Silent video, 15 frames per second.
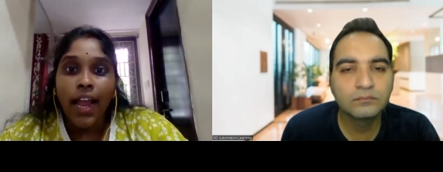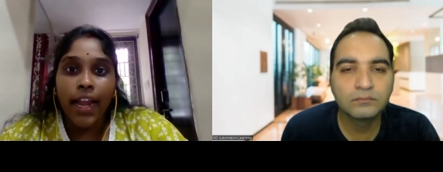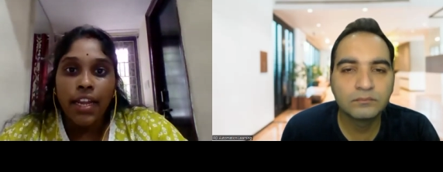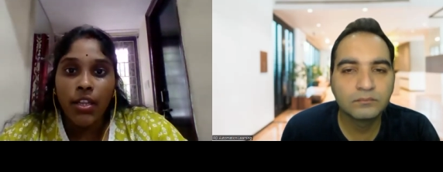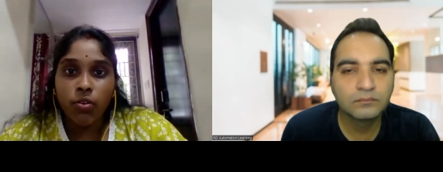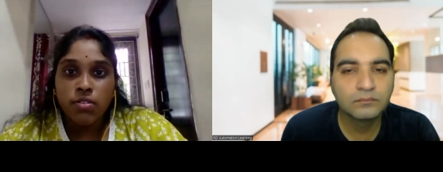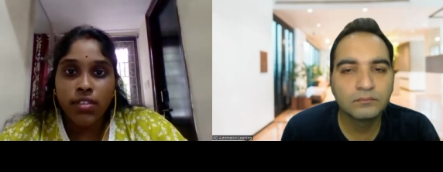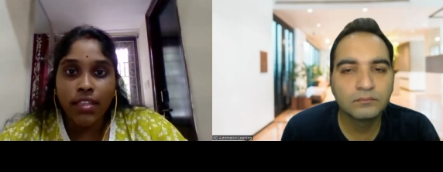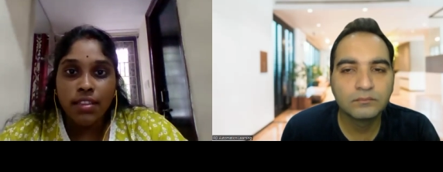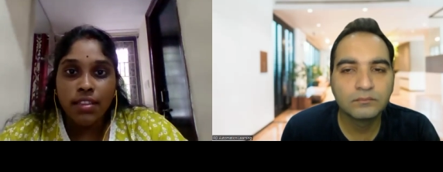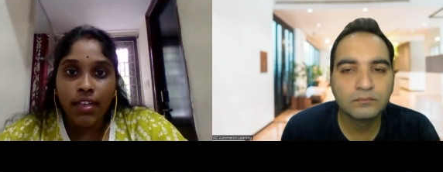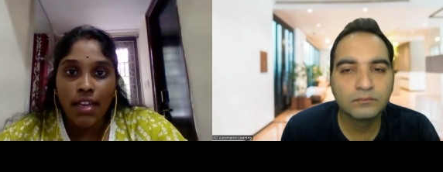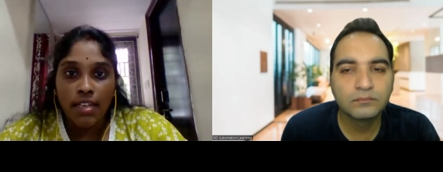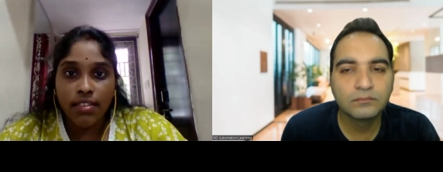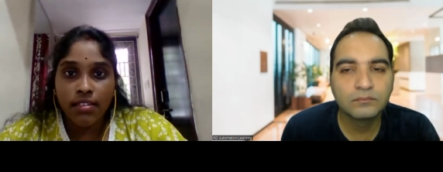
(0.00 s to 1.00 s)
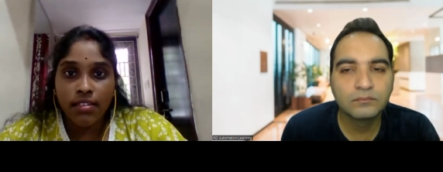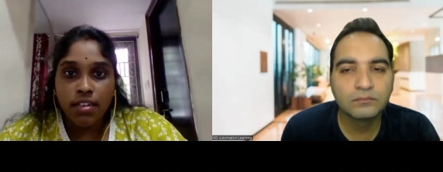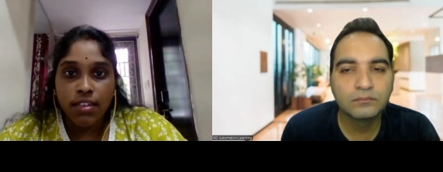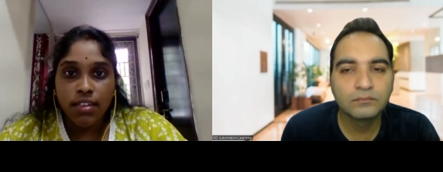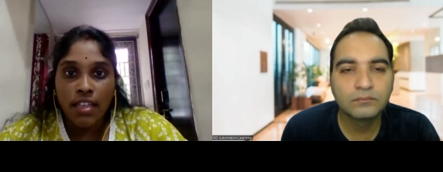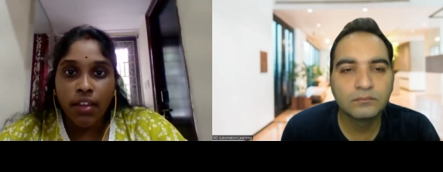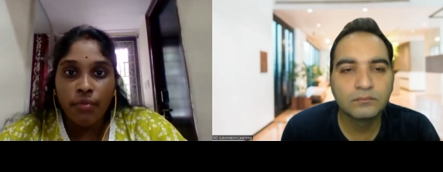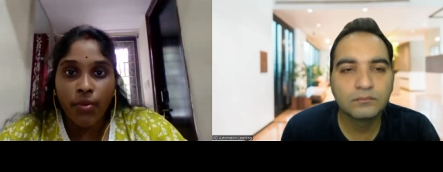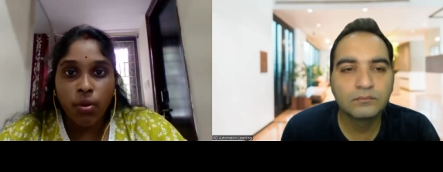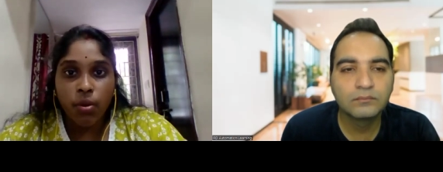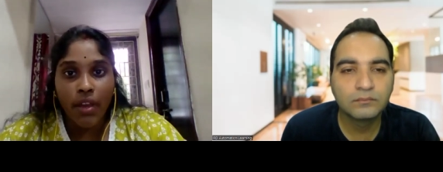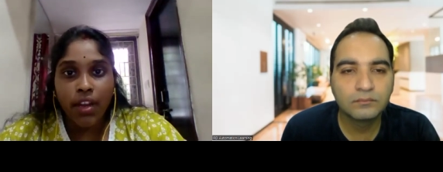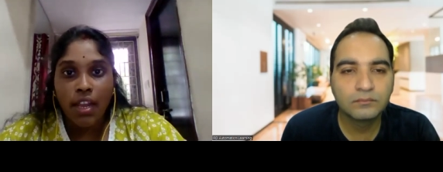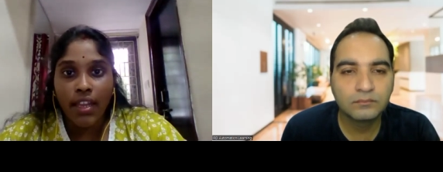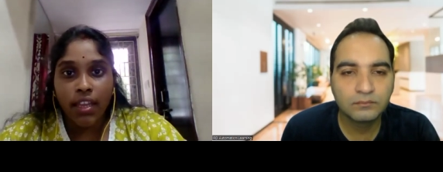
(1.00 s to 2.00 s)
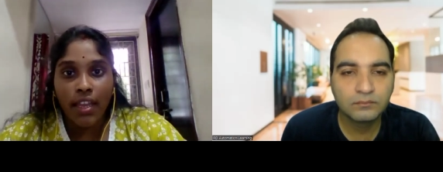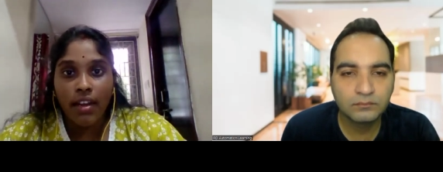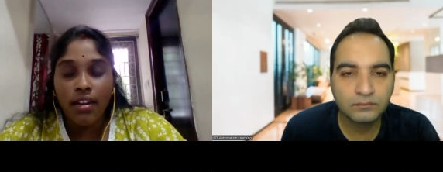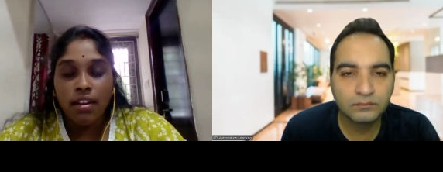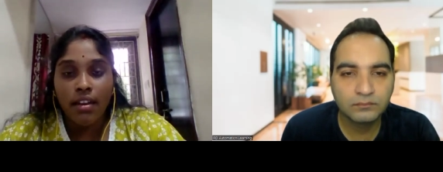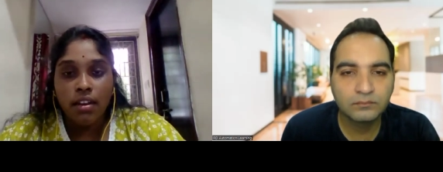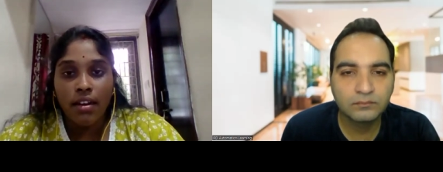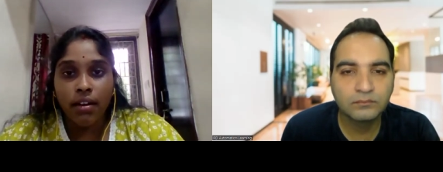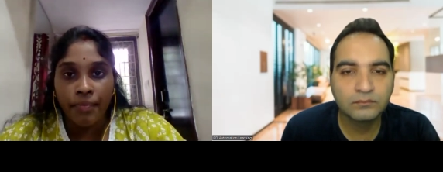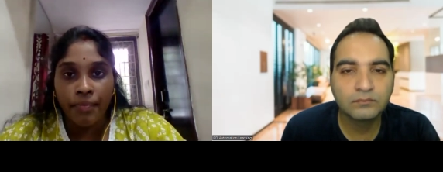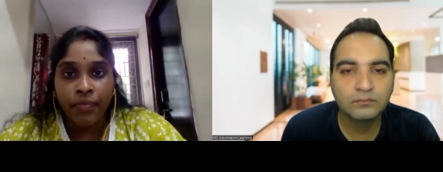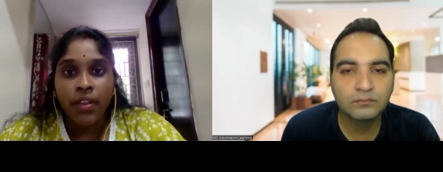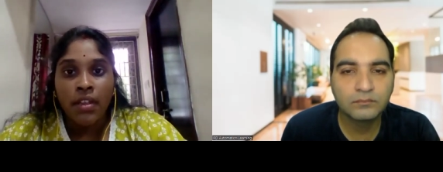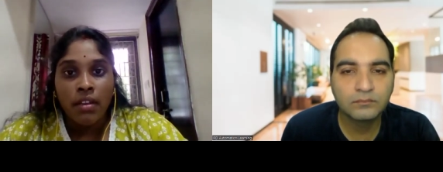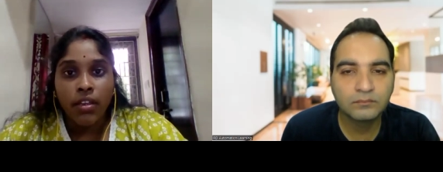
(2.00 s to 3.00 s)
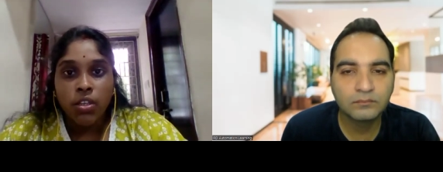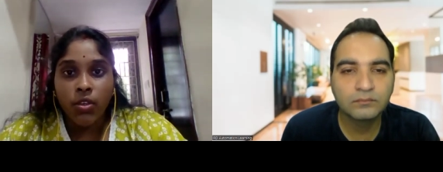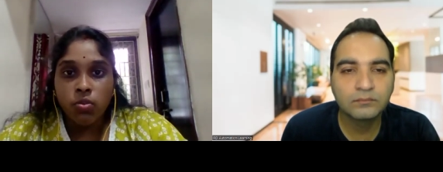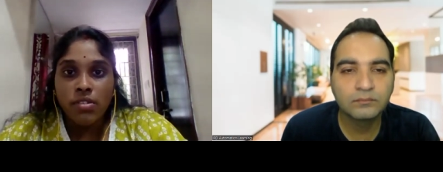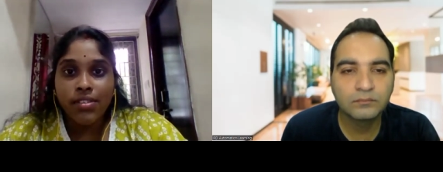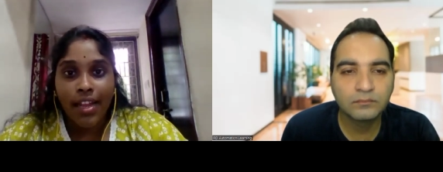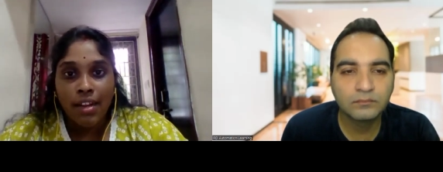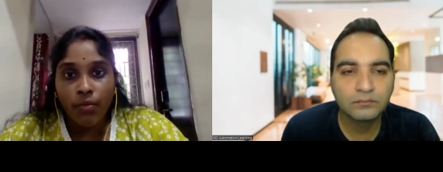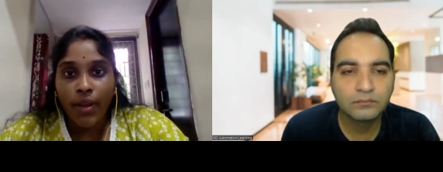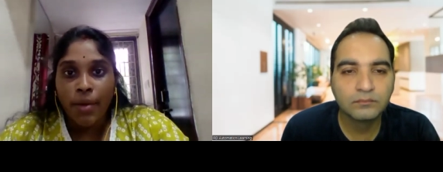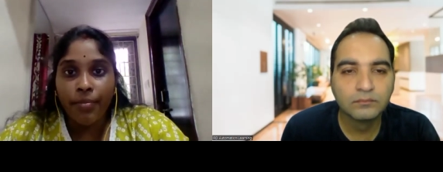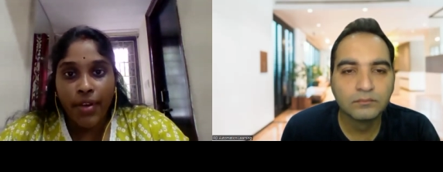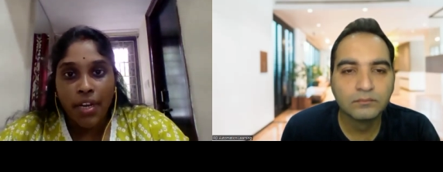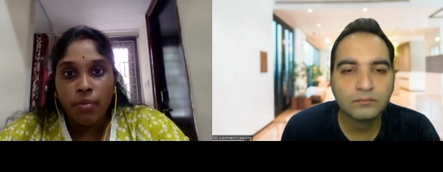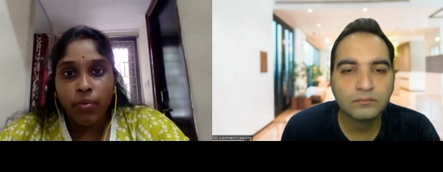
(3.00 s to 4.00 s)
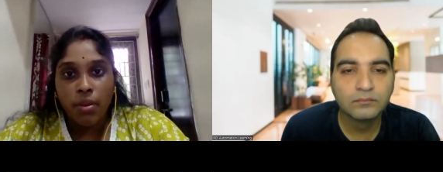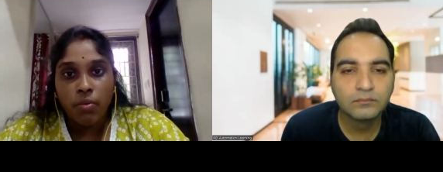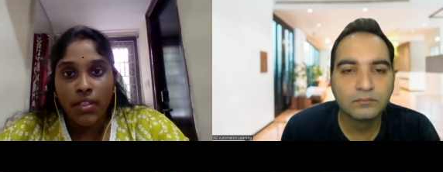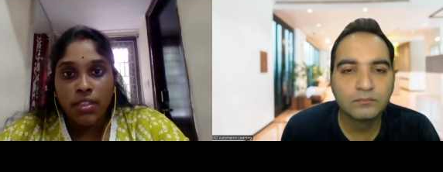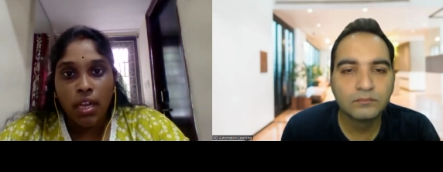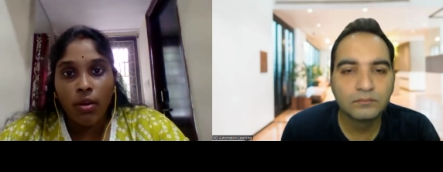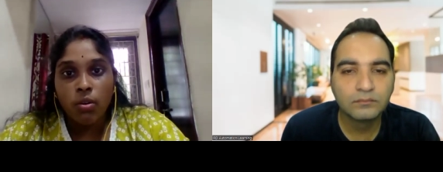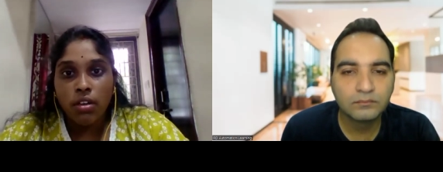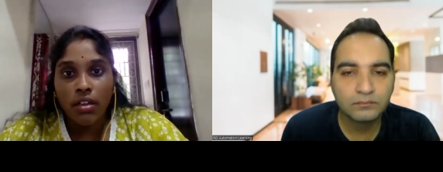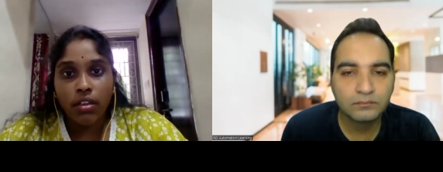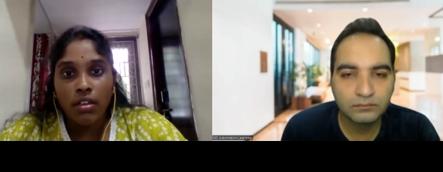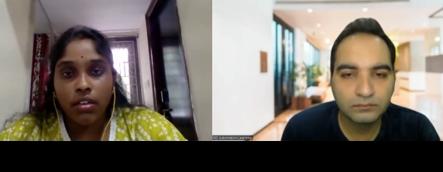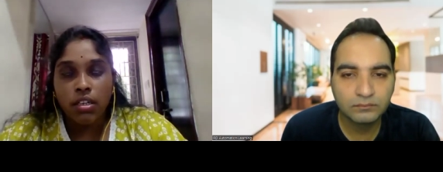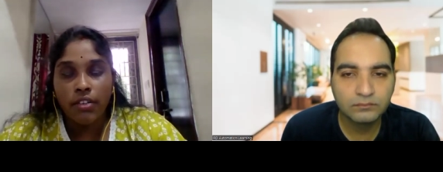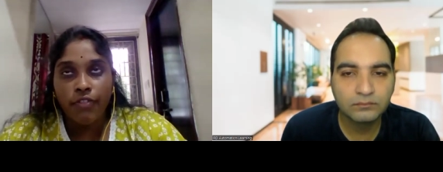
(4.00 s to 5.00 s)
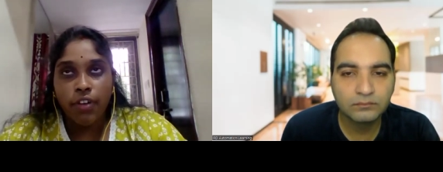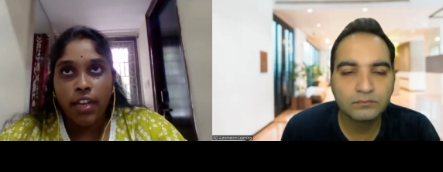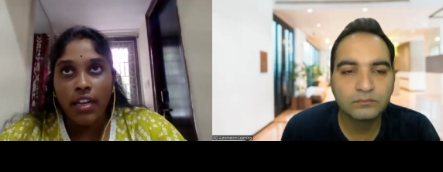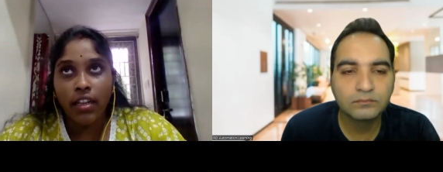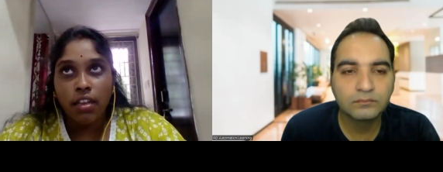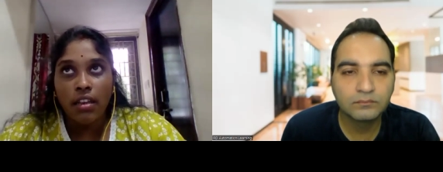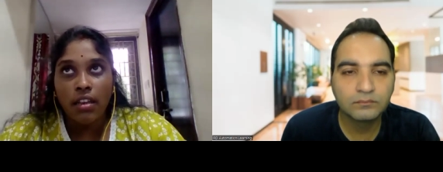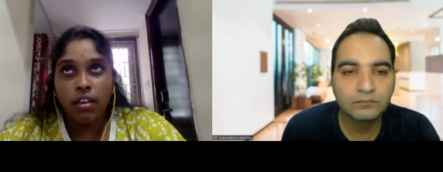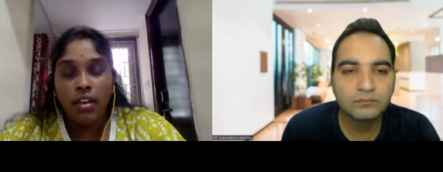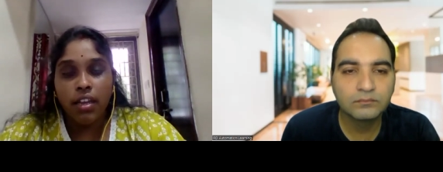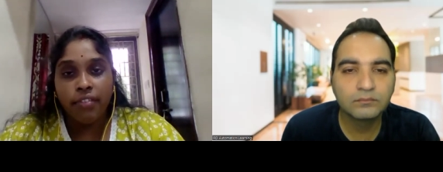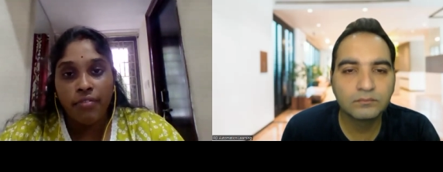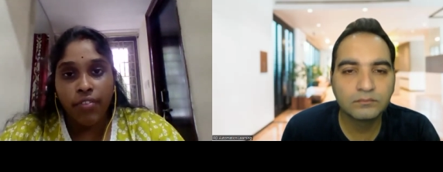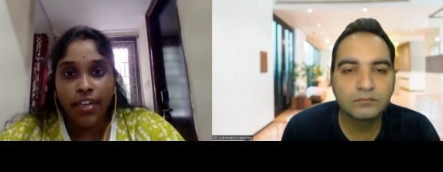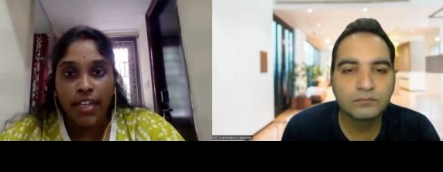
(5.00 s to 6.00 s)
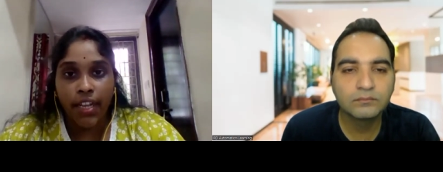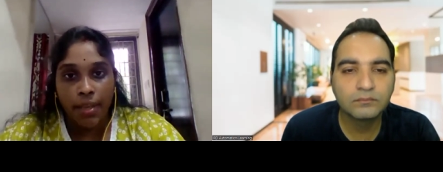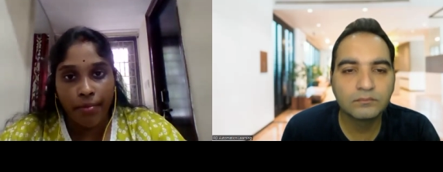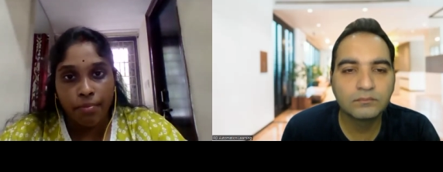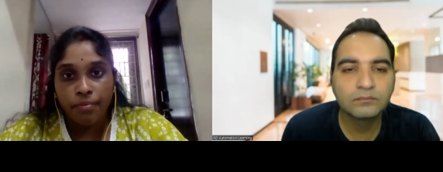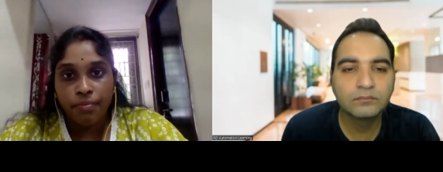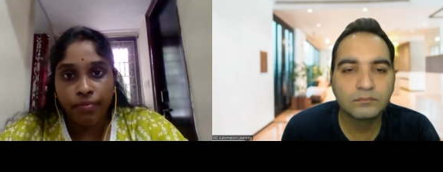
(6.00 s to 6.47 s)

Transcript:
Speaker 1: and using the constructor everywhere, I can uh, use that WebDriver without uh, defining uh, every time.